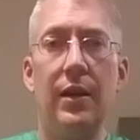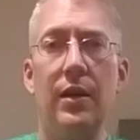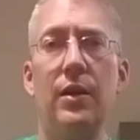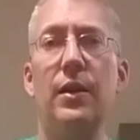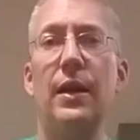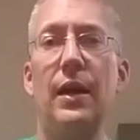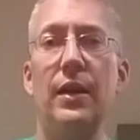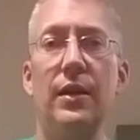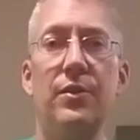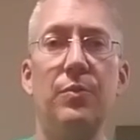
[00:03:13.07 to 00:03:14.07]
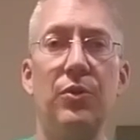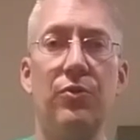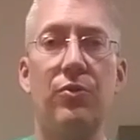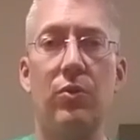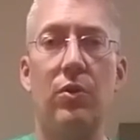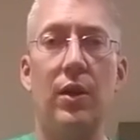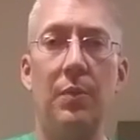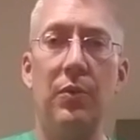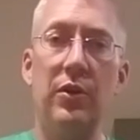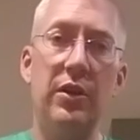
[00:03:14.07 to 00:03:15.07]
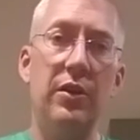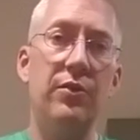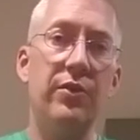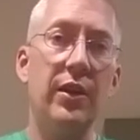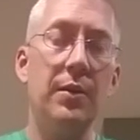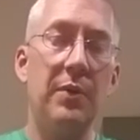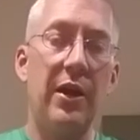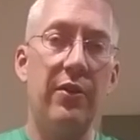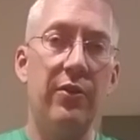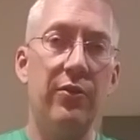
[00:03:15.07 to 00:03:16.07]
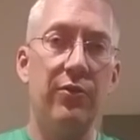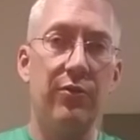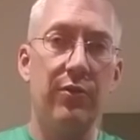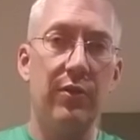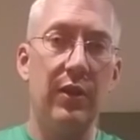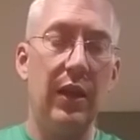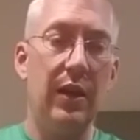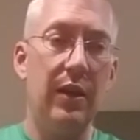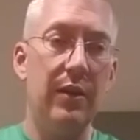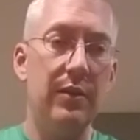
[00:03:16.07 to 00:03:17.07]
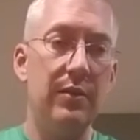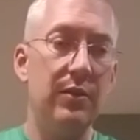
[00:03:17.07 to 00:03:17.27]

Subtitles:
I got into MuseScore. I put in sticking patterns and,